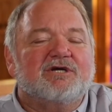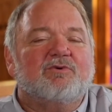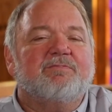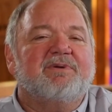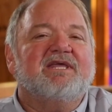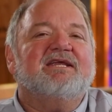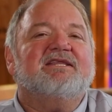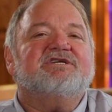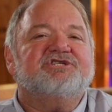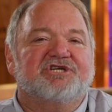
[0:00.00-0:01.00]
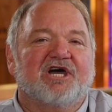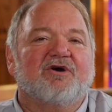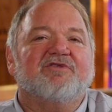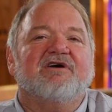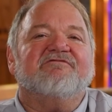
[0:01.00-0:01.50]
repeatedly
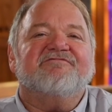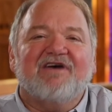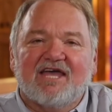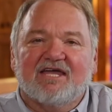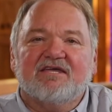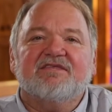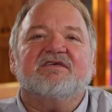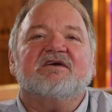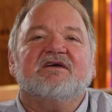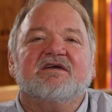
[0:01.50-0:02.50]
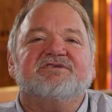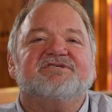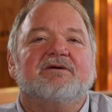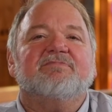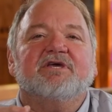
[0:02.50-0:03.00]
show that faith in
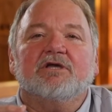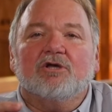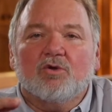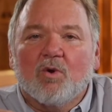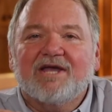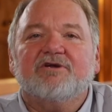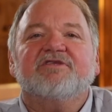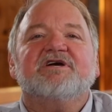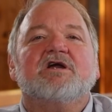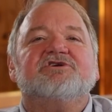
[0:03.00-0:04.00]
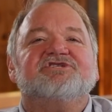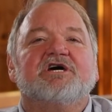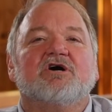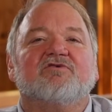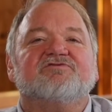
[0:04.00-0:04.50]
something greater than
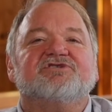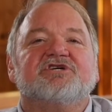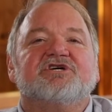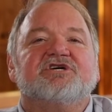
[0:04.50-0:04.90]
ourselves